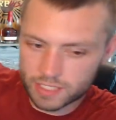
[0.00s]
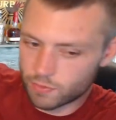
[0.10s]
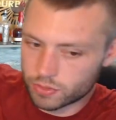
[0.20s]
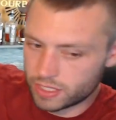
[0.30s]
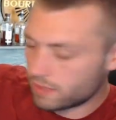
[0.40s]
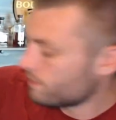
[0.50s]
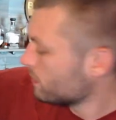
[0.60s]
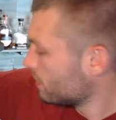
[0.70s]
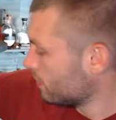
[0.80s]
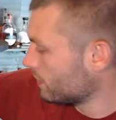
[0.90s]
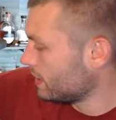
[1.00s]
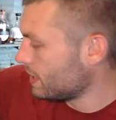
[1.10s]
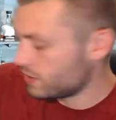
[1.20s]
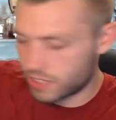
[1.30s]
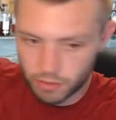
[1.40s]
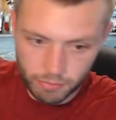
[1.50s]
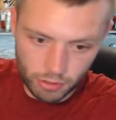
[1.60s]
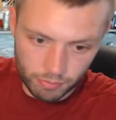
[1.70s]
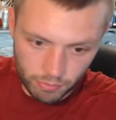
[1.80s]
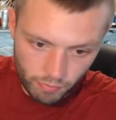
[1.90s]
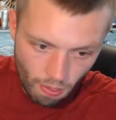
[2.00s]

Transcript: 14 or the E.H. Taylor Barrel Proof?